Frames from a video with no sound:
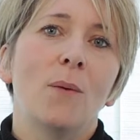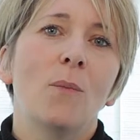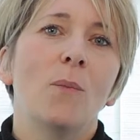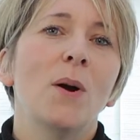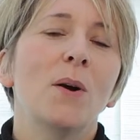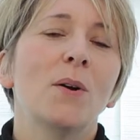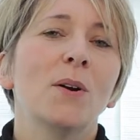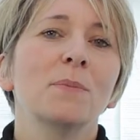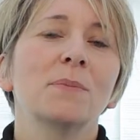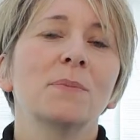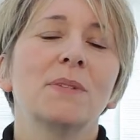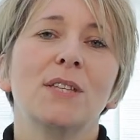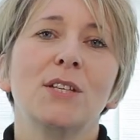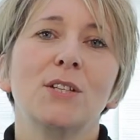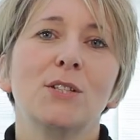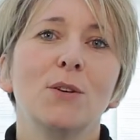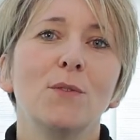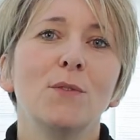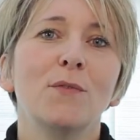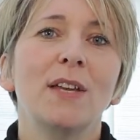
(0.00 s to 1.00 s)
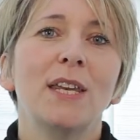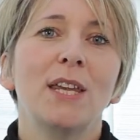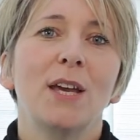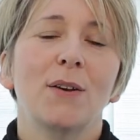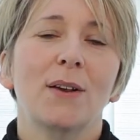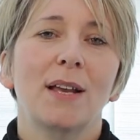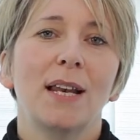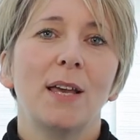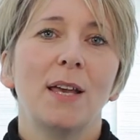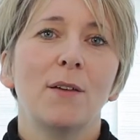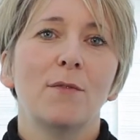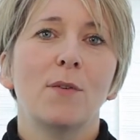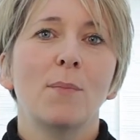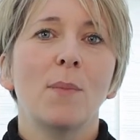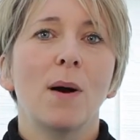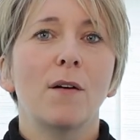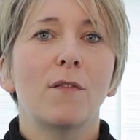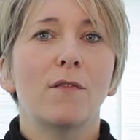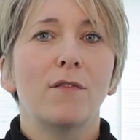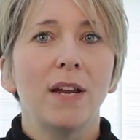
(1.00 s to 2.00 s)
and welcome to this short video clip from
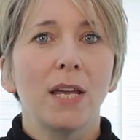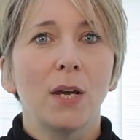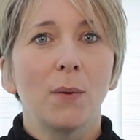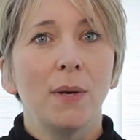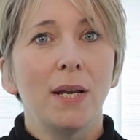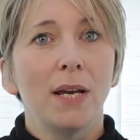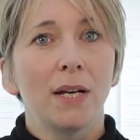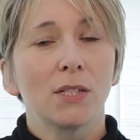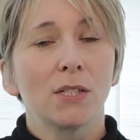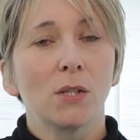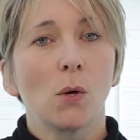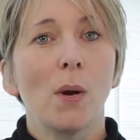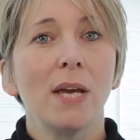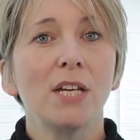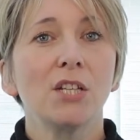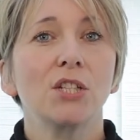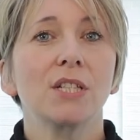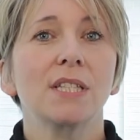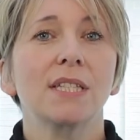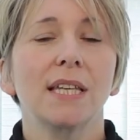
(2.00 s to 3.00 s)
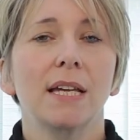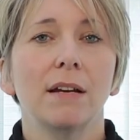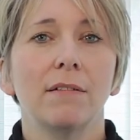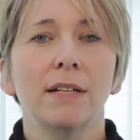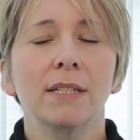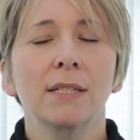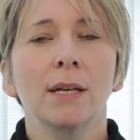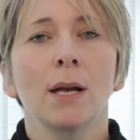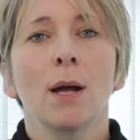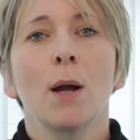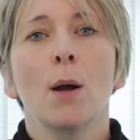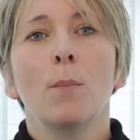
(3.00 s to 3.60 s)
our Frequently Asked Questions series